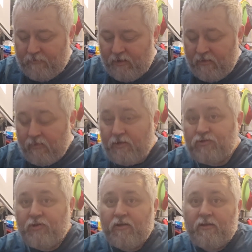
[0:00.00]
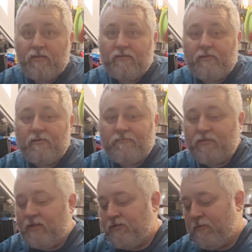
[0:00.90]
I like drawing on
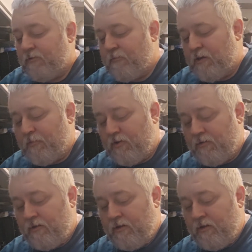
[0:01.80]
that type of paper.